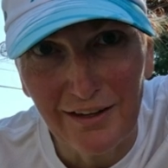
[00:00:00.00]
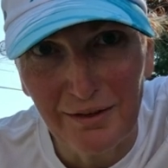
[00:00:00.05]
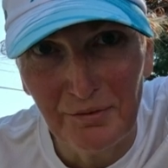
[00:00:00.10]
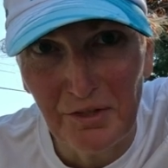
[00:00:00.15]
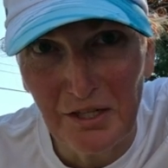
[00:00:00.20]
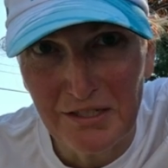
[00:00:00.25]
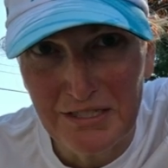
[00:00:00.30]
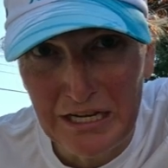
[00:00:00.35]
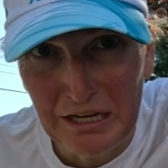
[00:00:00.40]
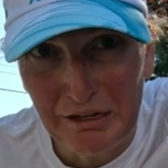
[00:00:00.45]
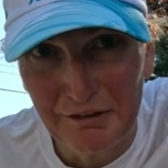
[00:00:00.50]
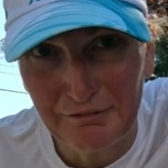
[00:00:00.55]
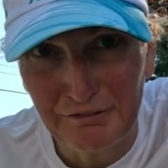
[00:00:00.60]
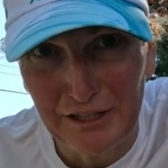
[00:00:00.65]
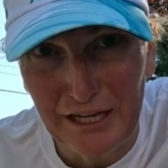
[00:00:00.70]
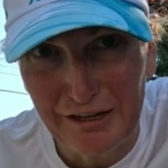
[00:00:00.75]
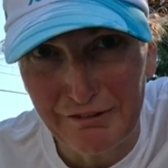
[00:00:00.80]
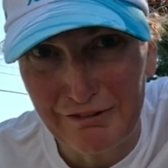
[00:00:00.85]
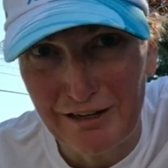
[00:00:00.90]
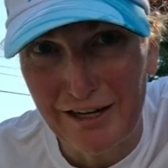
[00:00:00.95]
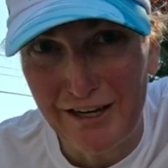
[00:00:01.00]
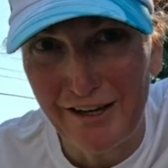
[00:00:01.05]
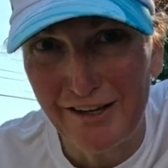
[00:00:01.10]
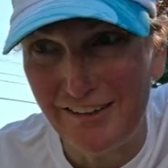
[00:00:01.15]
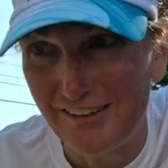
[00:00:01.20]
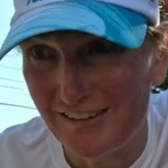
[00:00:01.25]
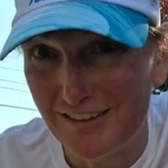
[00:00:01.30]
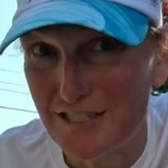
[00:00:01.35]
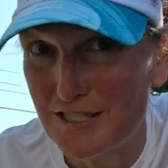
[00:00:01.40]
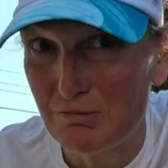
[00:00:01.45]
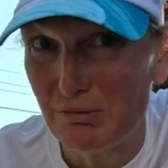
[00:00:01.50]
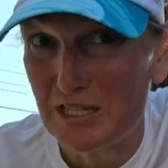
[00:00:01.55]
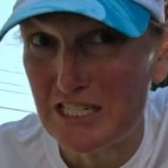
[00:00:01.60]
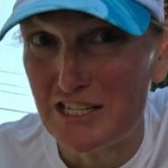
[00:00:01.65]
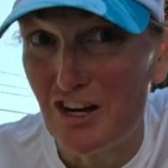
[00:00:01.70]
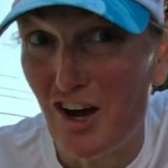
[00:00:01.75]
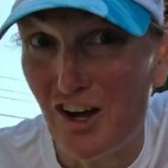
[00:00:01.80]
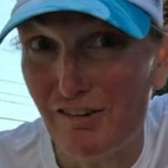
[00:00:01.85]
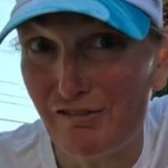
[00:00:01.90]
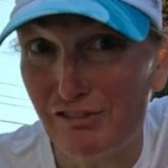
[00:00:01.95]
I mean, it's not a flat ride and this was
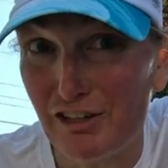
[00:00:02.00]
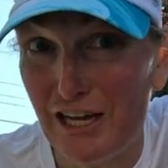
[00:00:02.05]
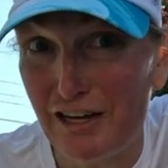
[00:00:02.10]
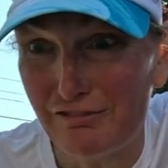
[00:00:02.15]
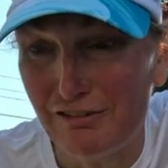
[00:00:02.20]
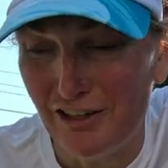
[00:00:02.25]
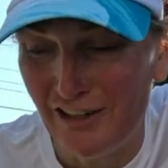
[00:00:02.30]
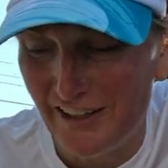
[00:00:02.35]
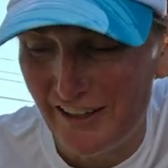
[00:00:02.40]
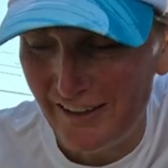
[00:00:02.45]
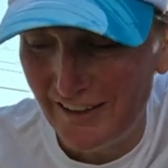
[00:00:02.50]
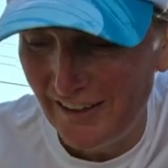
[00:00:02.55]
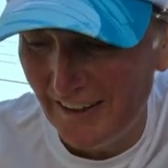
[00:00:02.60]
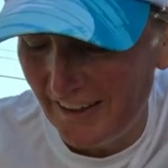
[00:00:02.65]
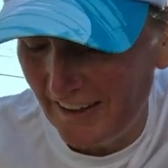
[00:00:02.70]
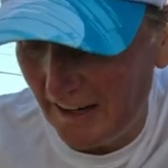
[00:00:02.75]
not a flat run.